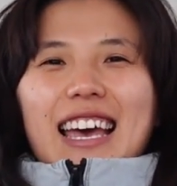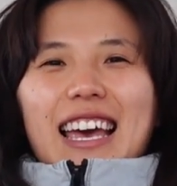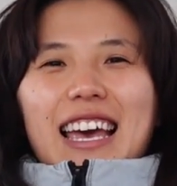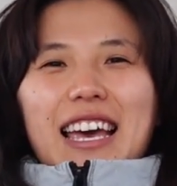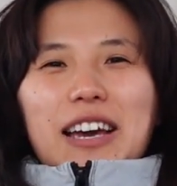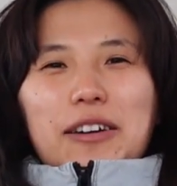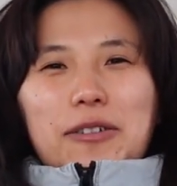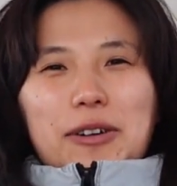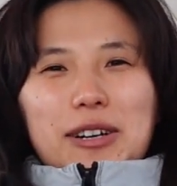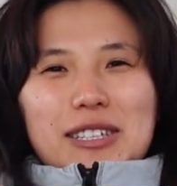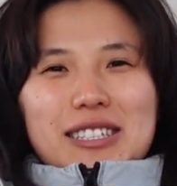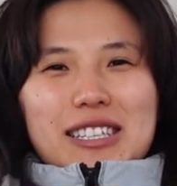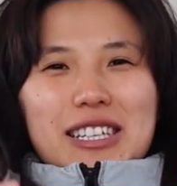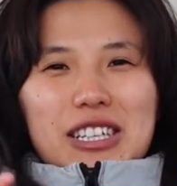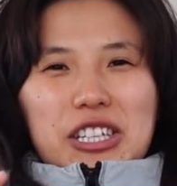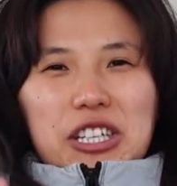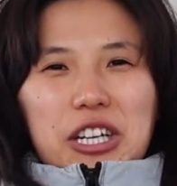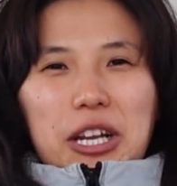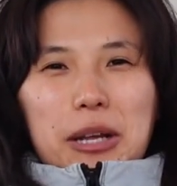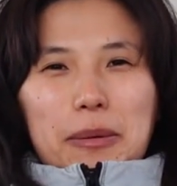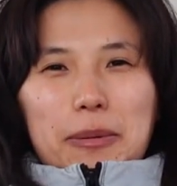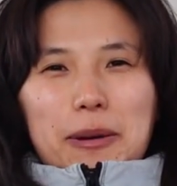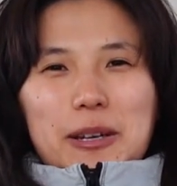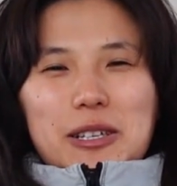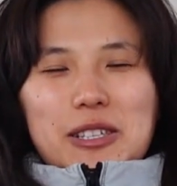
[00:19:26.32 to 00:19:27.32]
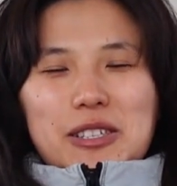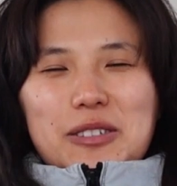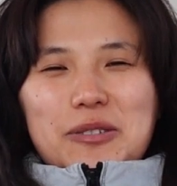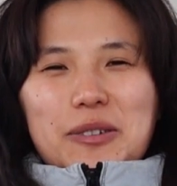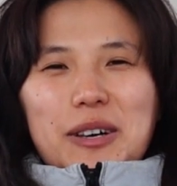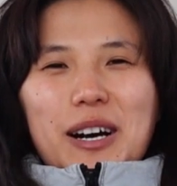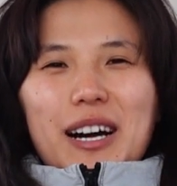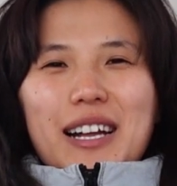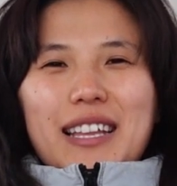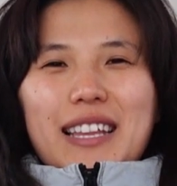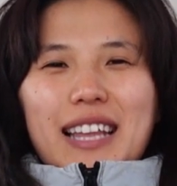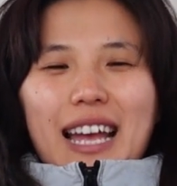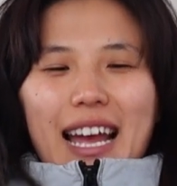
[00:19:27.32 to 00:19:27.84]
It was the cheapest
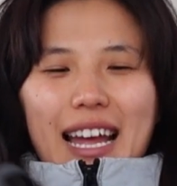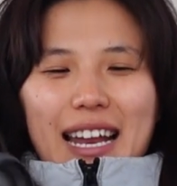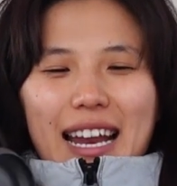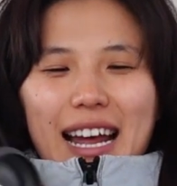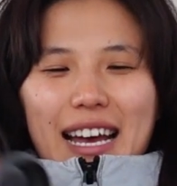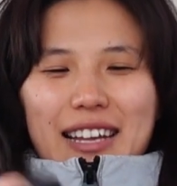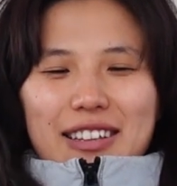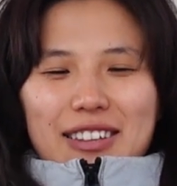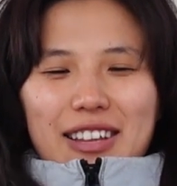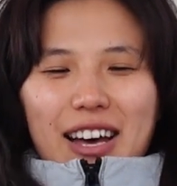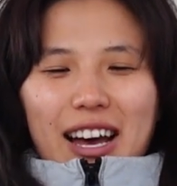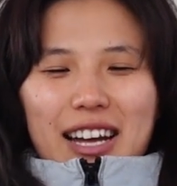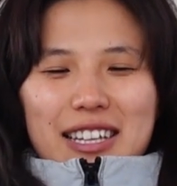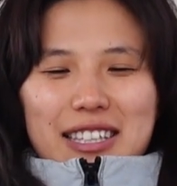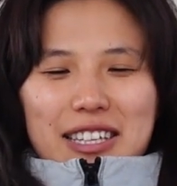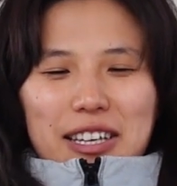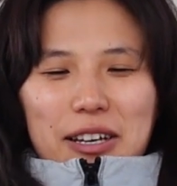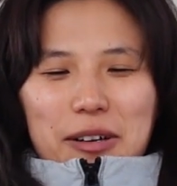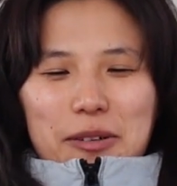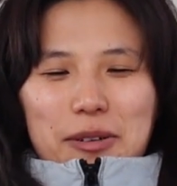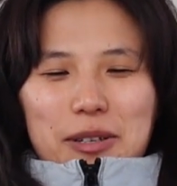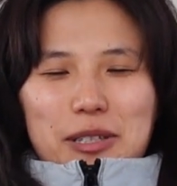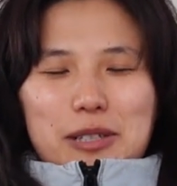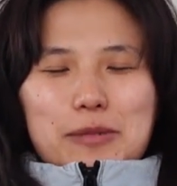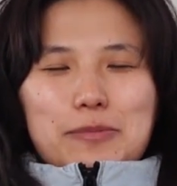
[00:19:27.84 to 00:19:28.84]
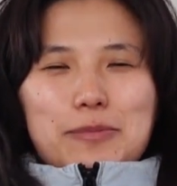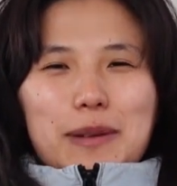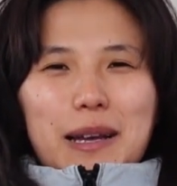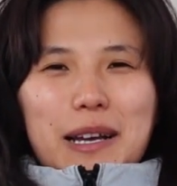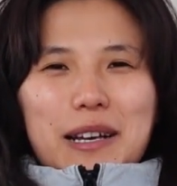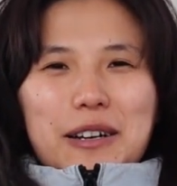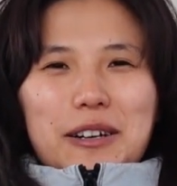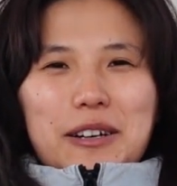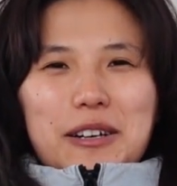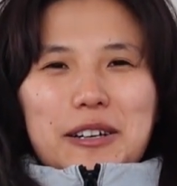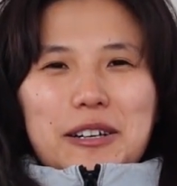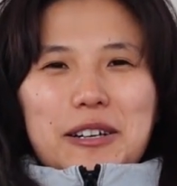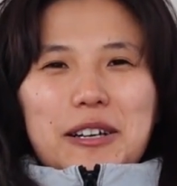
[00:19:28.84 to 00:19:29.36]
one, and I thought it was
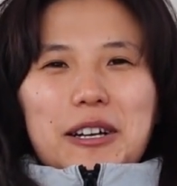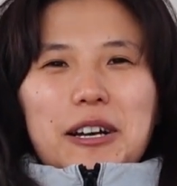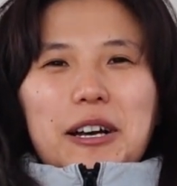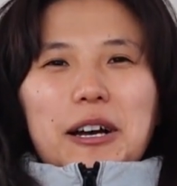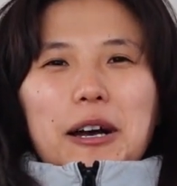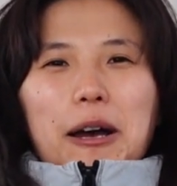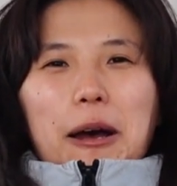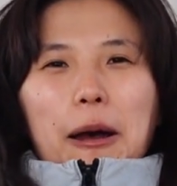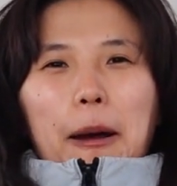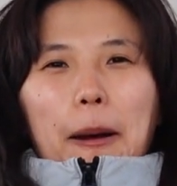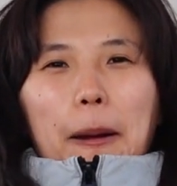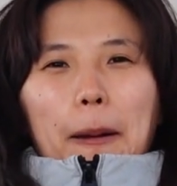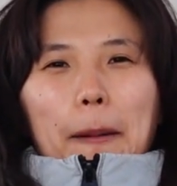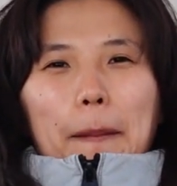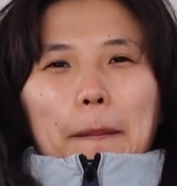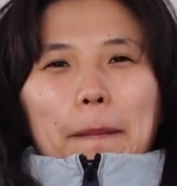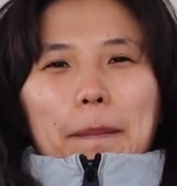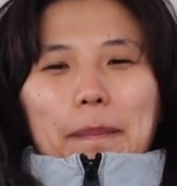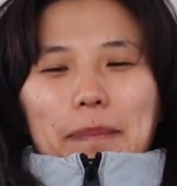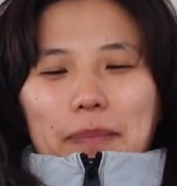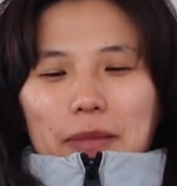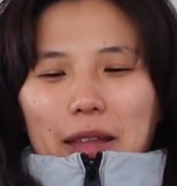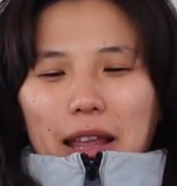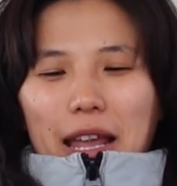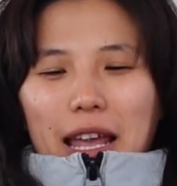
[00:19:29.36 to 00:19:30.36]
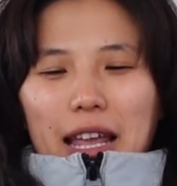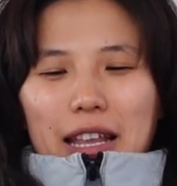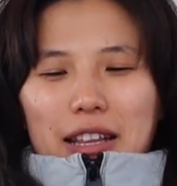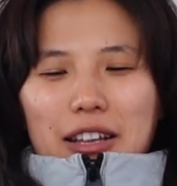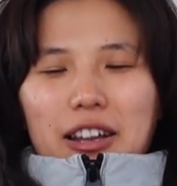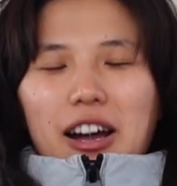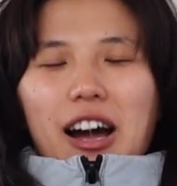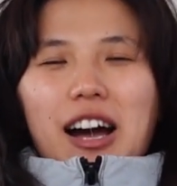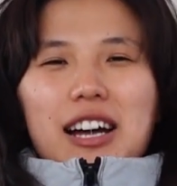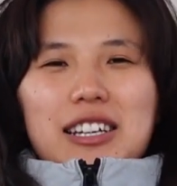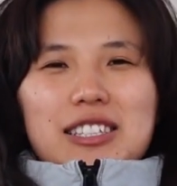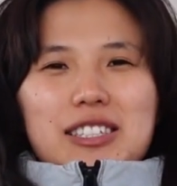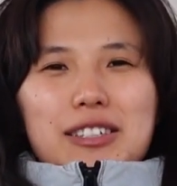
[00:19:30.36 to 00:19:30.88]
bigger. It
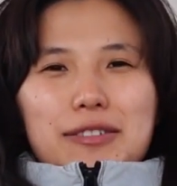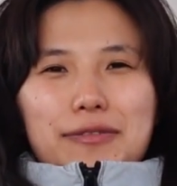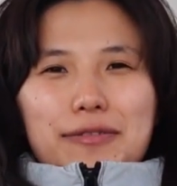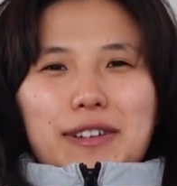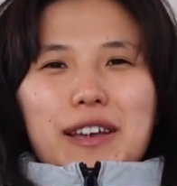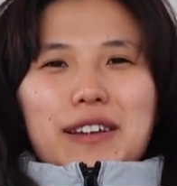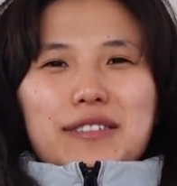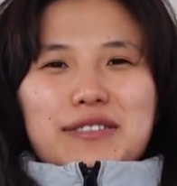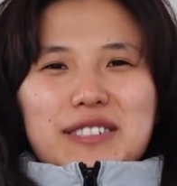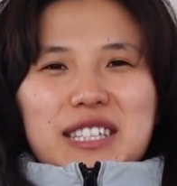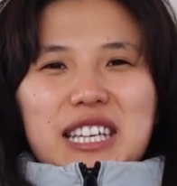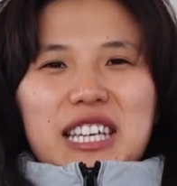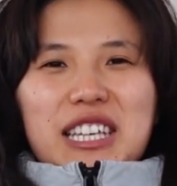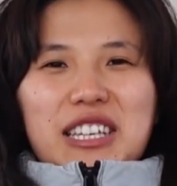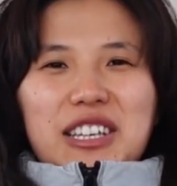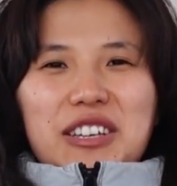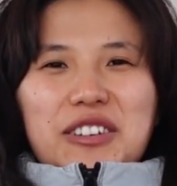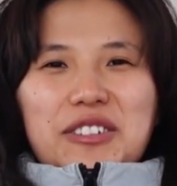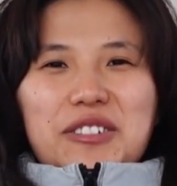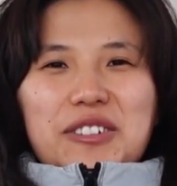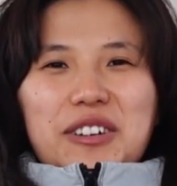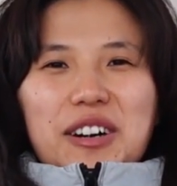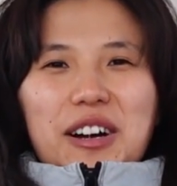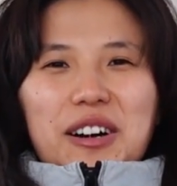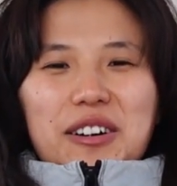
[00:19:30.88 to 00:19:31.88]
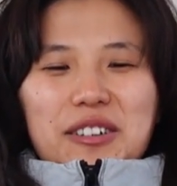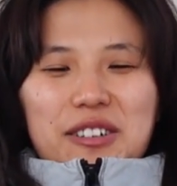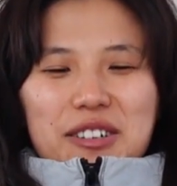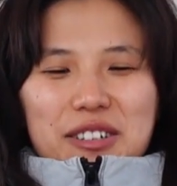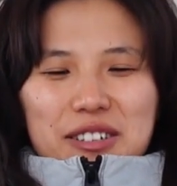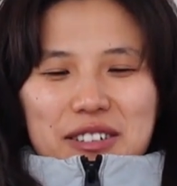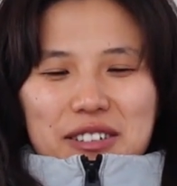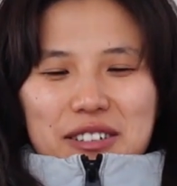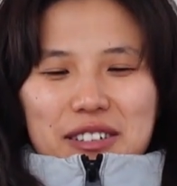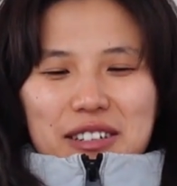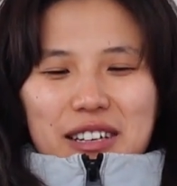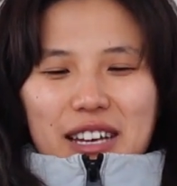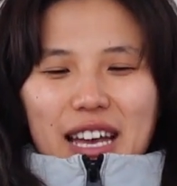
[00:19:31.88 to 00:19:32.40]
cost €15,
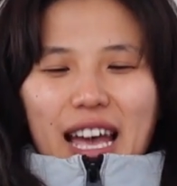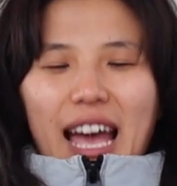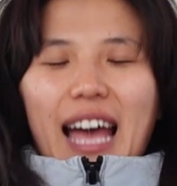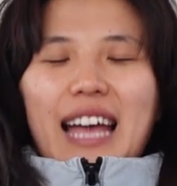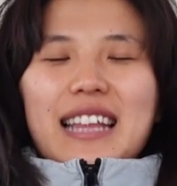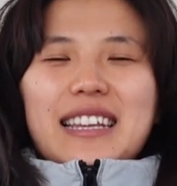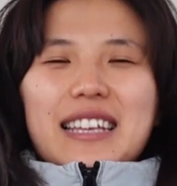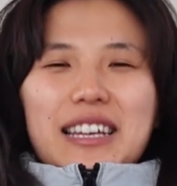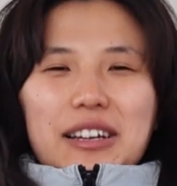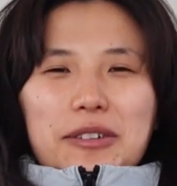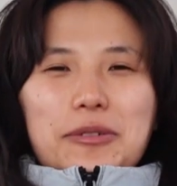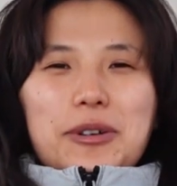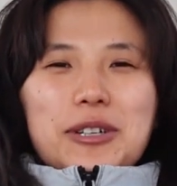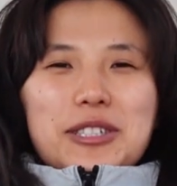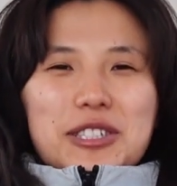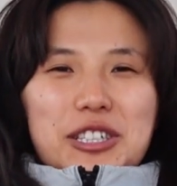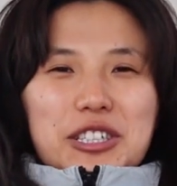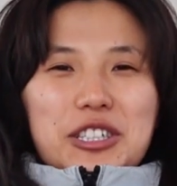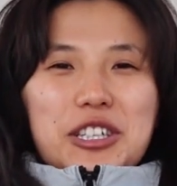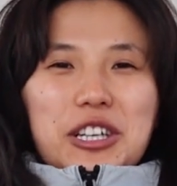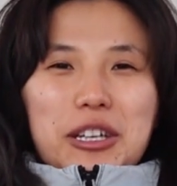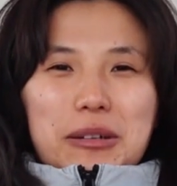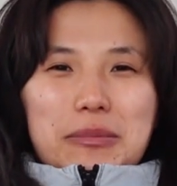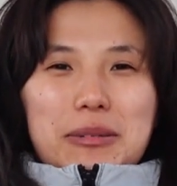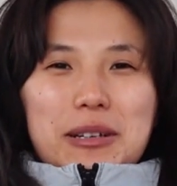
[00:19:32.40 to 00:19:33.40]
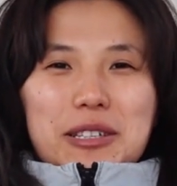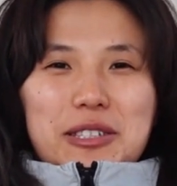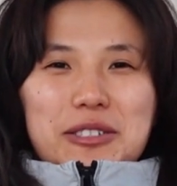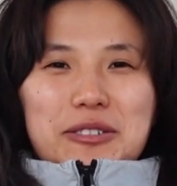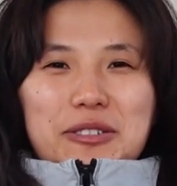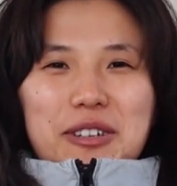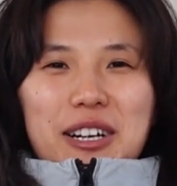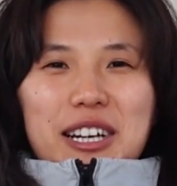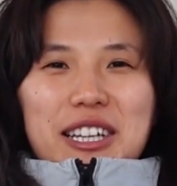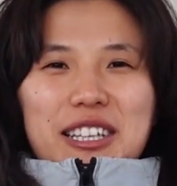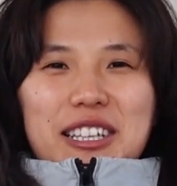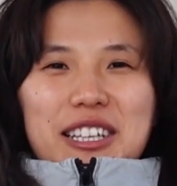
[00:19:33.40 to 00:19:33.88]
and it was the cheapest one.